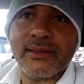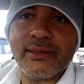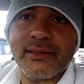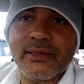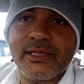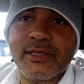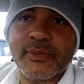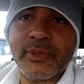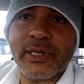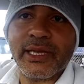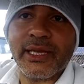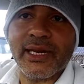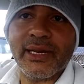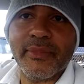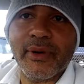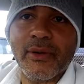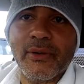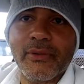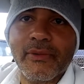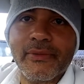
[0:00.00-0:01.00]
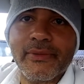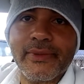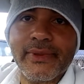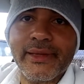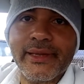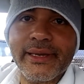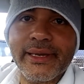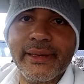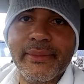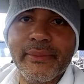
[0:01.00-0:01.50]
speaking about
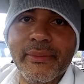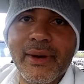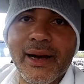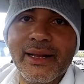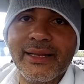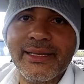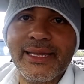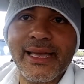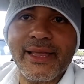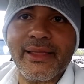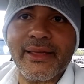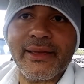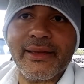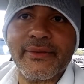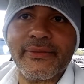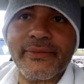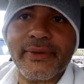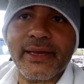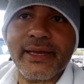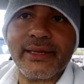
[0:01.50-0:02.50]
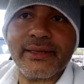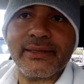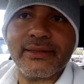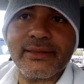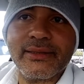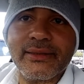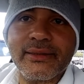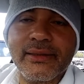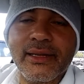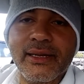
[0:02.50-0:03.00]
the Mandela
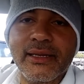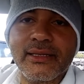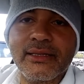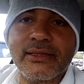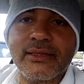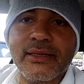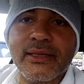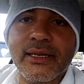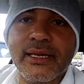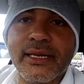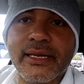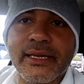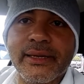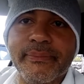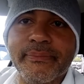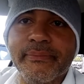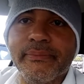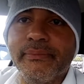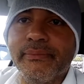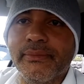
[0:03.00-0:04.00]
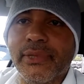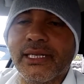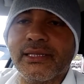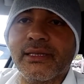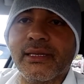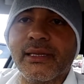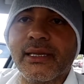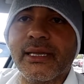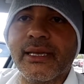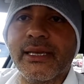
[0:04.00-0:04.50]
effect. That's
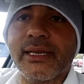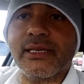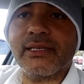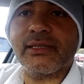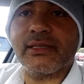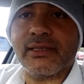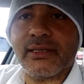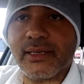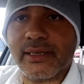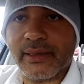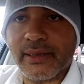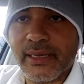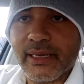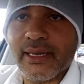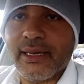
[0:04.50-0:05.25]
basically it's the,